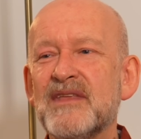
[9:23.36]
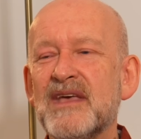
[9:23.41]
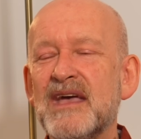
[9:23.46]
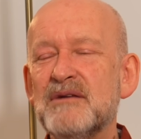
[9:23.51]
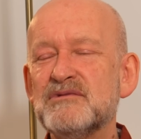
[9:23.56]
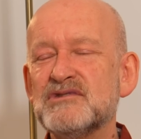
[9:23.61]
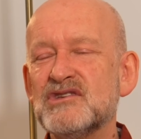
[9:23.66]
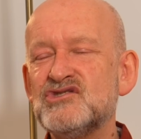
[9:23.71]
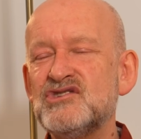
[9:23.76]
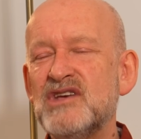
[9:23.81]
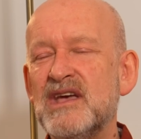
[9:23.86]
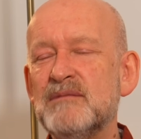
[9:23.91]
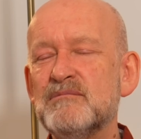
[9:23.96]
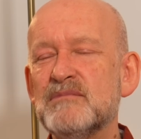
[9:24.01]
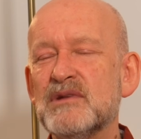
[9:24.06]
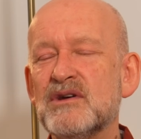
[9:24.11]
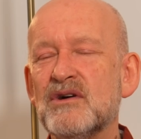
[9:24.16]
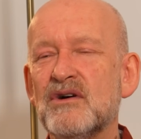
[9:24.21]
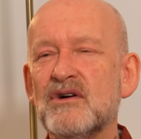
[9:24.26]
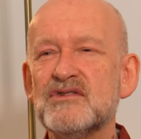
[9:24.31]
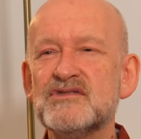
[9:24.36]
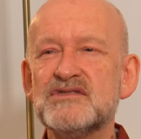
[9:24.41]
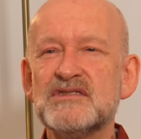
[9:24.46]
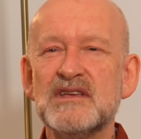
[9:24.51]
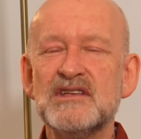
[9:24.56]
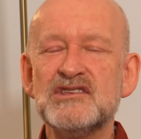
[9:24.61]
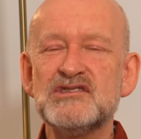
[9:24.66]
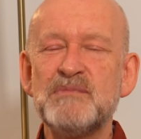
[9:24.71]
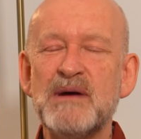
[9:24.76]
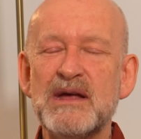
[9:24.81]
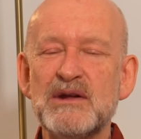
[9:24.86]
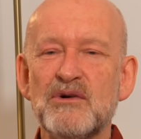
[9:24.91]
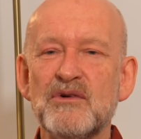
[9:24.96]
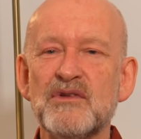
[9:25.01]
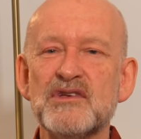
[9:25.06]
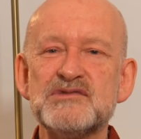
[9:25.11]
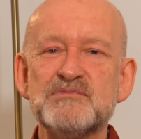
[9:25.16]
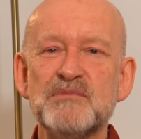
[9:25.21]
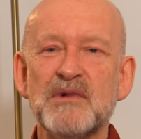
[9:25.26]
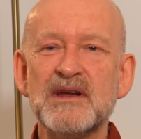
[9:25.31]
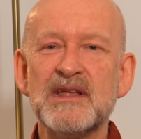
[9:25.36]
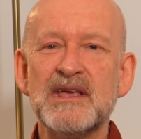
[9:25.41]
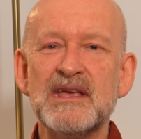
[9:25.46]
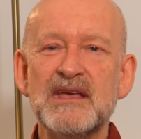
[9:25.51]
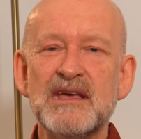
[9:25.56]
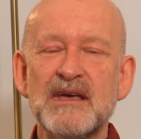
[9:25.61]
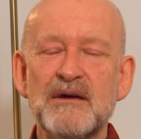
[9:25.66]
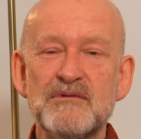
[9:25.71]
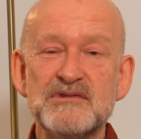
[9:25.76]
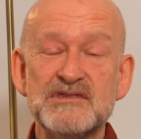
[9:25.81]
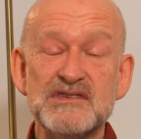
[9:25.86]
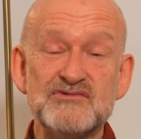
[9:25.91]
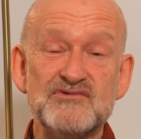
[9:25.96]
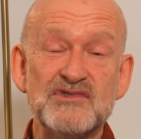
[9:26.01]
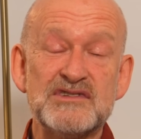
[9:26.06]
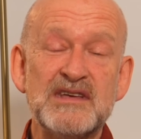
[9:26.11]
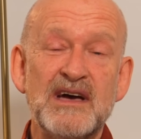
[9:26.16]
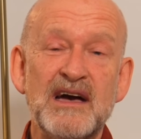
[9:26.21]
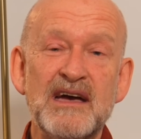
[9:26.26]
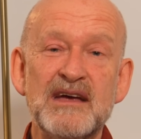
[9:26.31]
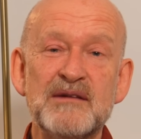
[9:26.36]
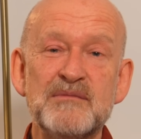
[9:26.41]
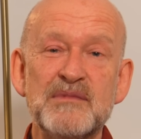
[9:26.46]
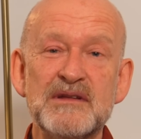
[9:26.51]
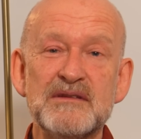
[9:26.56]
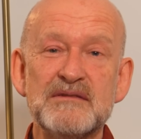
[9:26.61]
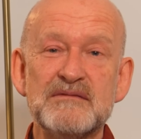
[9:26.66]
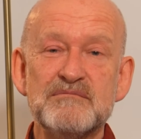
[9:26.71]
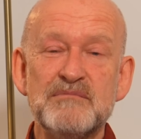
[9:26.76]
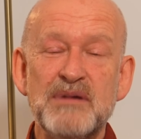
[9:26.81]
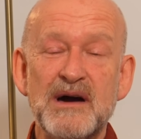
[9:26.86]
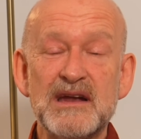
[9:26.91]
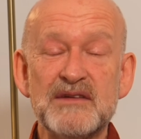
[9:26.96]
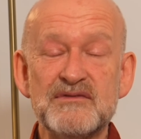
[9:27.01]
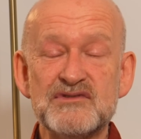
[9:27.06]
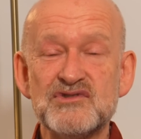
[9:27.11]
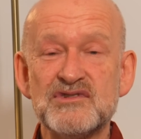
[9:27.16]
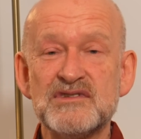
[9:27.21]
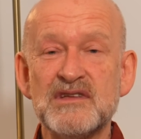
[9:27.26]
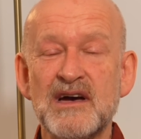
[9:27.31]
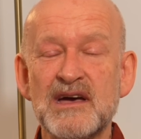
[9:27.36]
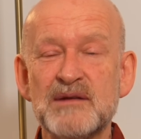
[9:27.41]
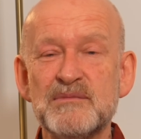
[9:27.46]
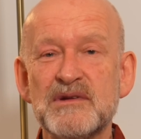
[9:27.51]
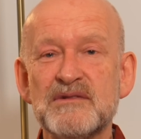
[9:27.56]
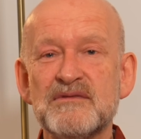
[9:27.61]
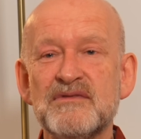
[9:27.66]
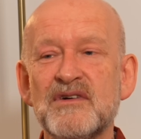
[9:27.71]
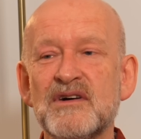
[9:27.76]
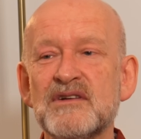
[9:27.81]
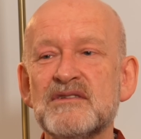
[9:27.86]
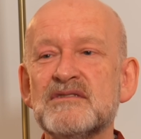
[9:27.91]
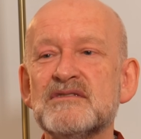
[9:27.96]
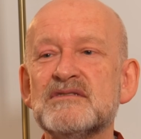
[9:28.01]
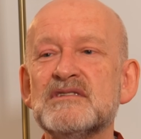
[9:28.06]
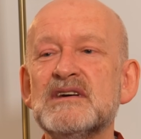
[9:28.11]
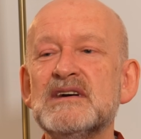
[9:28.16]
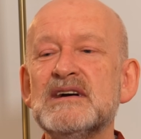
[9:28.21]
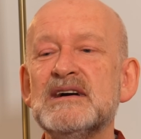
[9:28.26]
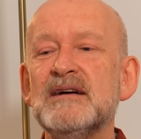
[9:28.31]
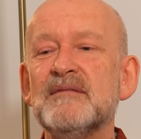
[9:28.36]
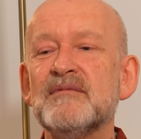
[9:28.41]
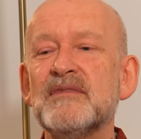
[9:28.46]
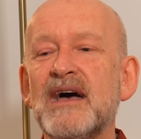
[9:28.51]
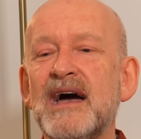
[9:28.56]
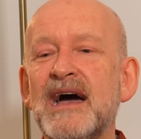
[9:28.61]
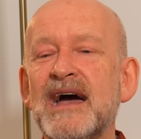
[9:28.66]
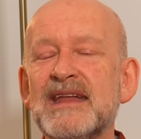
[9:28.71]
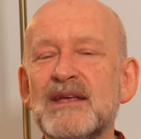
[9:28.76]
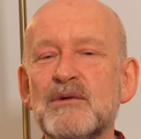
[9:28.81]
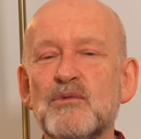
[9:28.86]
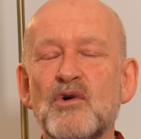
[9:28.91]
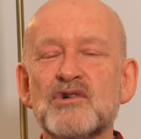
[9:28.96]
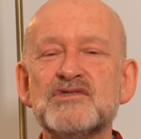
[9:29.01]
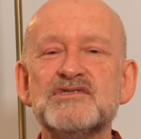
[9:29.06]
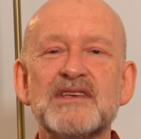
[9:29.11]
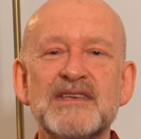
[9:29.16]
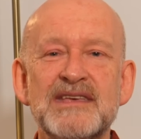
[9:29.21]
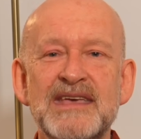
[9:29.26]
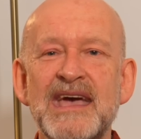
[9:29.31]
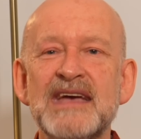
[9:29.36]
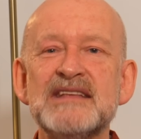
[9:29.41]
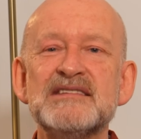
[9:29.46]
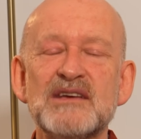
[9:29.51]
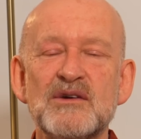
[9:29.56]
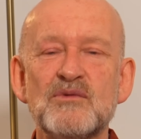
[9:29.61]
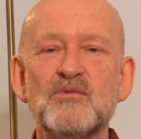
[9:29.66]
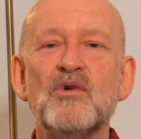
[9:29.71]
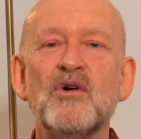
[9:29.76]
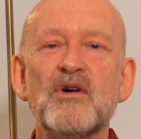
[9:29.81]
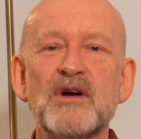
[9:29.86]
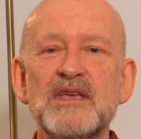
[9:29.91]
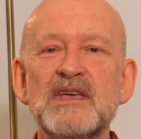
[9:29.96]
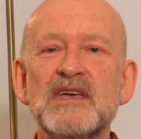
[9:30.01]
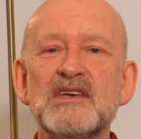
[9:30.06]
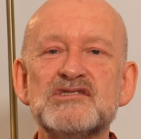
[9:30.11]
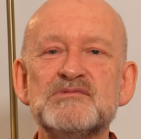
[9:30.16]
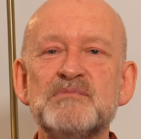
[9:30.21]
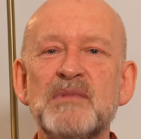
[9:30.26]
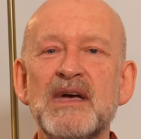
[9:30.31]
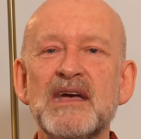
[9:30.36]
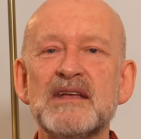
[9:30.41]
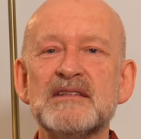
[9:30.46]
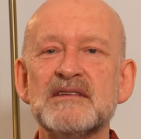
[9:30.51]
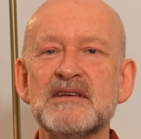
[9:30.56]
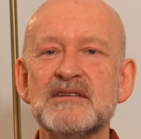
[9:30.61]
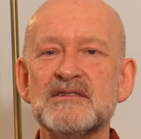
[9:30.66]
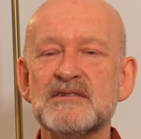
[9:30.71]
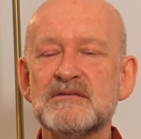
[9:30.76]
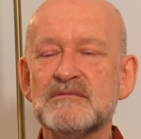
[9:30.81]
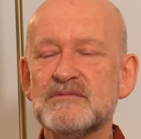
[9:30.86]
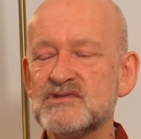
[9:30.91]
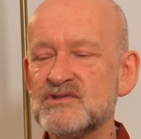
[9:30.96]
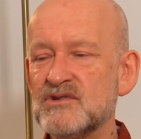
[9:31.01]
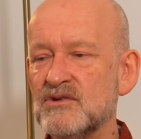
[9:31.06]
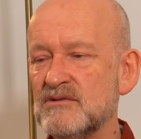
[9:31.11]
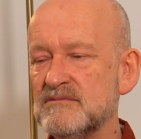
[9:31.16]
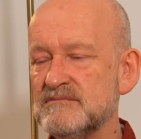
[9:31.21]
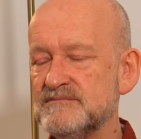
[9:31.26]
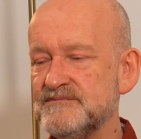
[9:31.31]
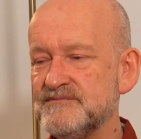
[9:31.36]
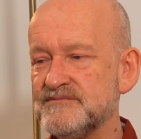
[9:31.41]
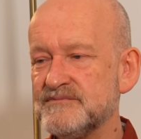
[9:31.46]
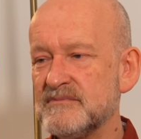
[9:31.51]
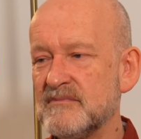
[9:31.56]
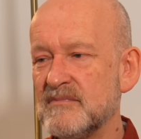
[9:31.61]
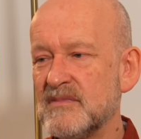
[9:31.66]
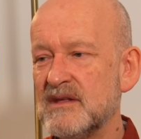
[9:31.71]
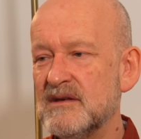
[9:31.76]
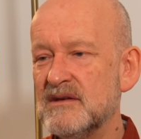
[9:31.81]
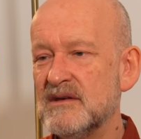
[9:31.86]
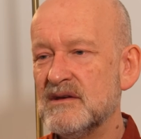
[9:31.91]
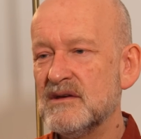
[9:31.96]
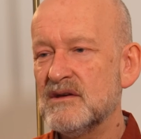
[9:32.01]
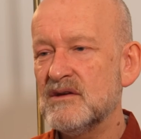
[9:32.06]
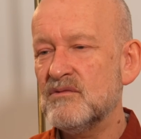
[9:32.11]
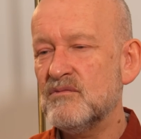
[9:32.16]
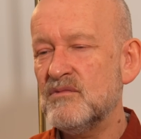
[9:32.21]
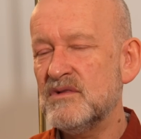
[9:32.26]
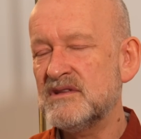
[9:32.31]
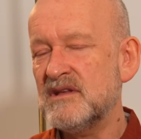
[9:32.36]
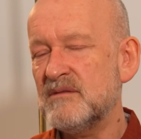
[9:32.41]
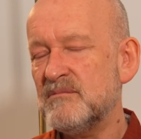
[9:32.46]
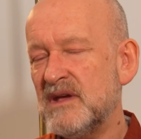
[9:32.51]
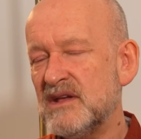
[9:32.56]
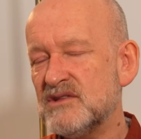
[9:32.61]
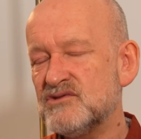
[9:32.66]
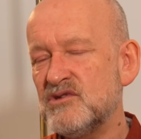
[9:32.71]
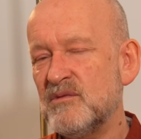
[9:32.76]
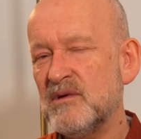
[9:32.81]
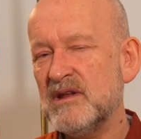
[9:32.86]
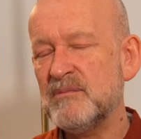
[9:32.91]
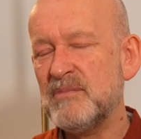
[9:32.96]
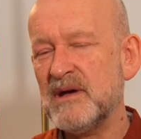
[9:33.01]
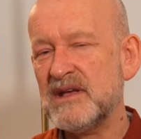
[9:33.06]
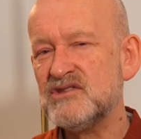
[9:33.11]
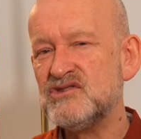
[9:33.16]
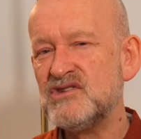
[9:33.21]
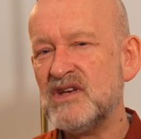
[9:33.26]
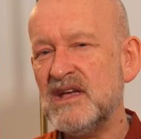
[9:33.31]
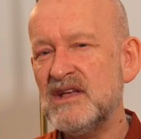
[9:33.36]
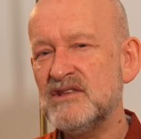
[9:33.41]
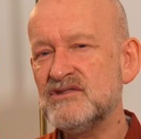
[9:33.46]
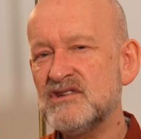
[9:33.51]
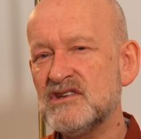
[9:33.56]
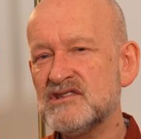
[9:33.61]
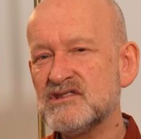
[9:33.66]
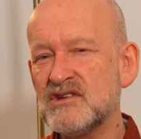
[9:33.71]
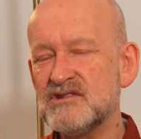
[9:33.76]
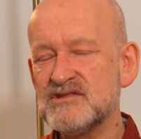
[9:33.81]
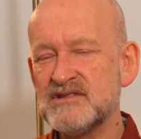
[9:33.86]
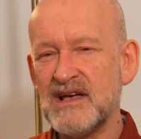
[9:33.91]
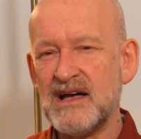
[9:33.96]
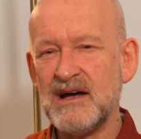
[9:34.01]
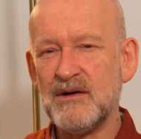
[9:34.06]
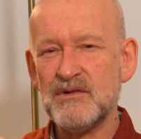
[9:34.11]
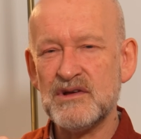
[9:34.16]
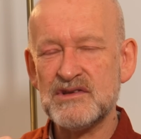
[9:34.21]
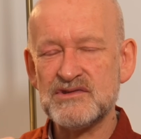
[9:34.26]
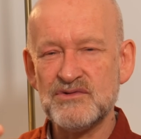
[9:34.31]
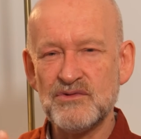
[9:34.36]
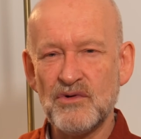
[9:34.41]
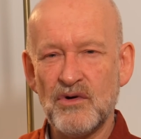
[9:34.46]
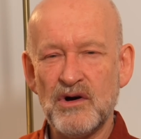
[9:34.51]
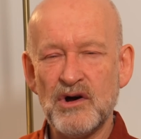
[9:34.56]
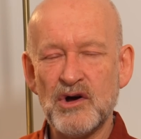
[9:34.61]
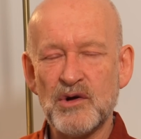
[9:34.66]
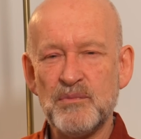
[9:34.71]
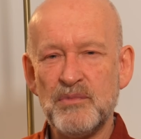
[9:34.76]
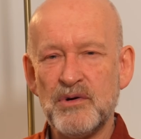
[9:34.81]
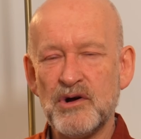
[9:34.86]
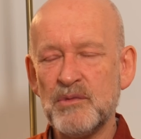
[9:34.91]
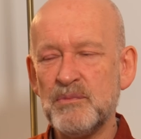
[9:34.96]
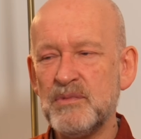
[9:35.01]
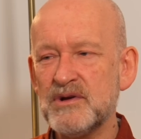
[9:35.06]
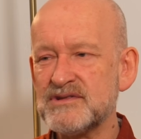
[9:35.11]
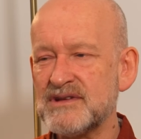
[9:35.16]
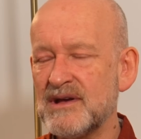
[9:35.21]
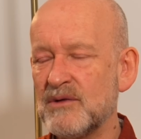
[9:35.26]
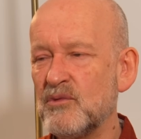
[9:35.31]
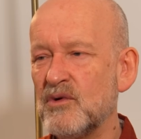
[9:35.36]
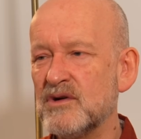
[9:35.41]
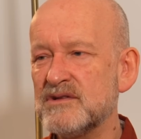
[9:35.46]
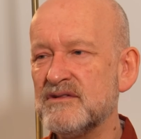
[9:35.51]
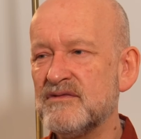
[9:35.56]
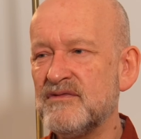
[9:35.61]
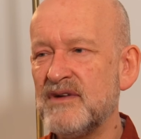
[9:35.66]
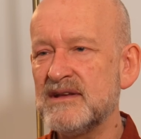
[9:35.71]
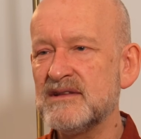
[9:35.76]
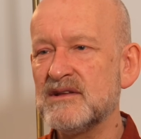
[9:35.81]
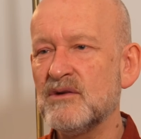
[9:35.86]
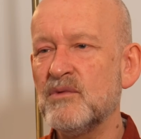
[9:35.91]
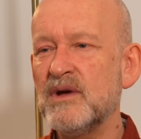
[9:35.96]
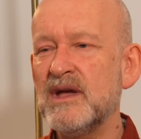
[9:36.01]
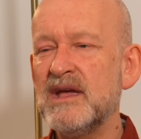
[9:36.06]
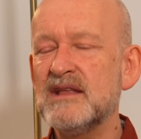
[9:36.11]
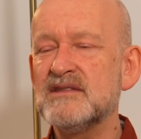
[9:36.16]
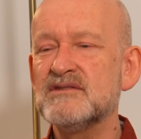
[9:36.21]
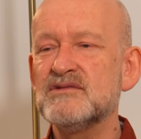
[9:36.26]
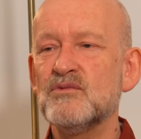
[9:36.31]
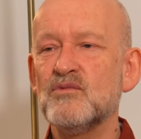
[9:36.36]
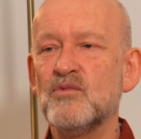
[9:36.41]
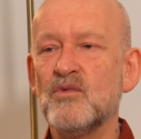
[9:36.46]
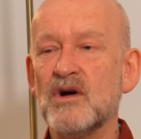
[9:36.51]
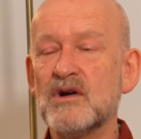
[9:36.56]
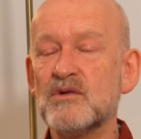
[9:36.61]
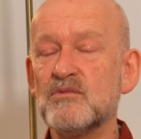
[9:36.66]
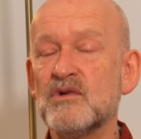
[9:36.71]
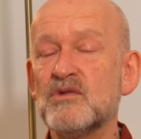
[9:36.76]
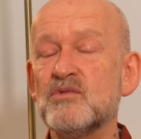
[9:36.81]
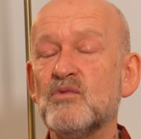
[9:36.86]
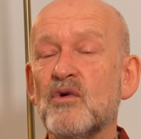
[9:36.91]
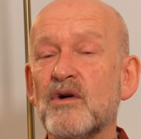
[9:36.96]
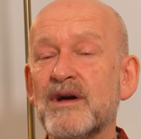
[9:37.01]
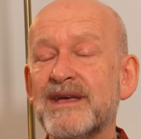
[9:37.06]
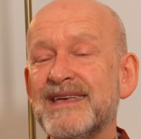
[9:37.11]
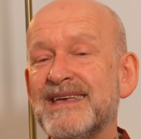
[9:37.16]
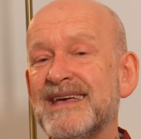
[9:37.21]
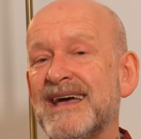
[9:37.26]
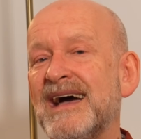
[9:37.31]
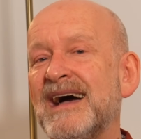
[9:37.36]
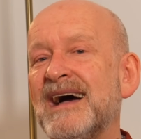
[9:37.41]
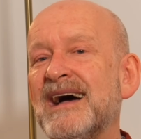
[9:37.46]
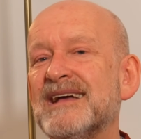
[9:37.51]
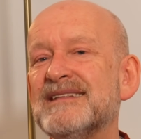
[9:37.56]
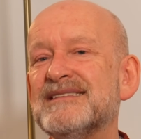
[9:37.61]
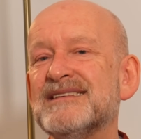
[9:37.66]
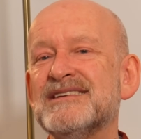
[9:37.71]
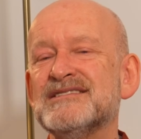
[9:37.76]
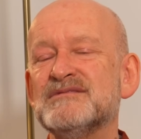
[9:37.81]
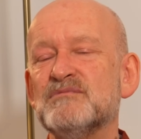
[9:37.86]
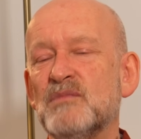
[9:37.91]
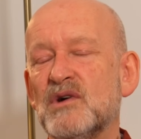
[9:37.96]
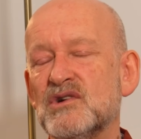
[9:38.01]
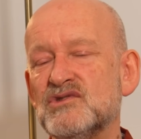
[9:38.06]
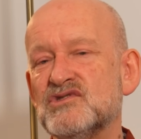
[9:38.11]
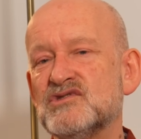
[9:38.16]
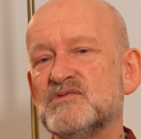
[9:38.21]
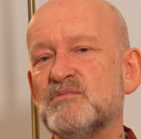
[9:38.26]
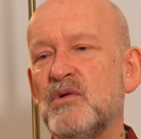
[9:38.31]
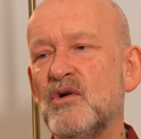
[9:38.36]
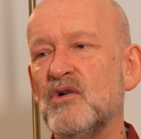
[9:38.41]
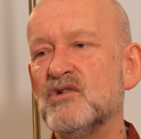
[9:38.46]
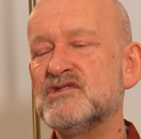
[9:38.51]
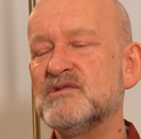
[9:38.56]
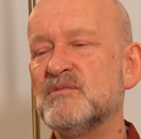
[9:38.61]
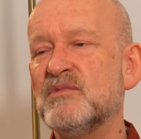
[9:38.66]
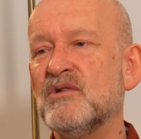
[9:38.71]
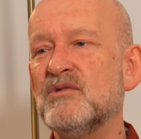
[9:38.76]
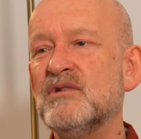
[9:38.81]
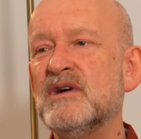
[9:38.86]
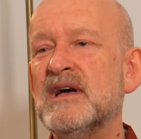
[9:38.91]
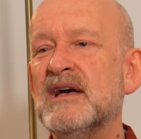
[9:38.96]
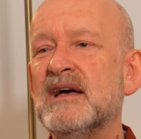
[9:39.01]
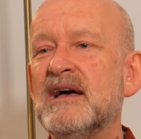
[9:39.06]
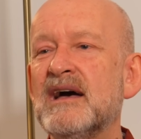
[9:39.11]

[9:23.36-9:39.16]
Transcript: it was a shame because he'd spent all this money, it was his retirement, part of his retirement fund, and he wasn't getting what he expected. So we didn't make too many big changes because that is not our purpose. I wanted to find a way to work with what he had as much as possible